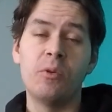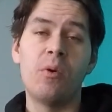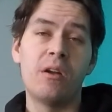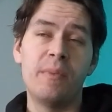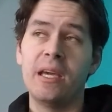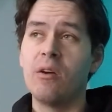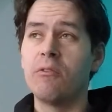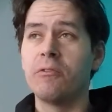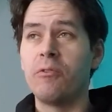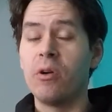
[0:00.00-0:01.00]
want to make
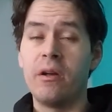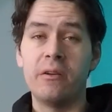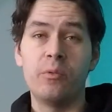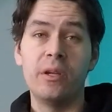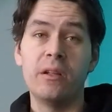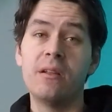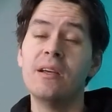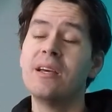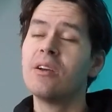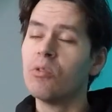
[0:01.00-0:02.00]
over 400 wheel
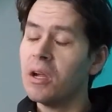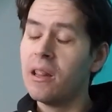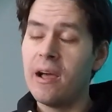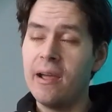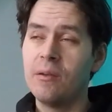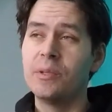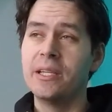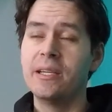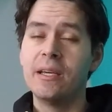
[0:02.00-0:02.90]
reliably.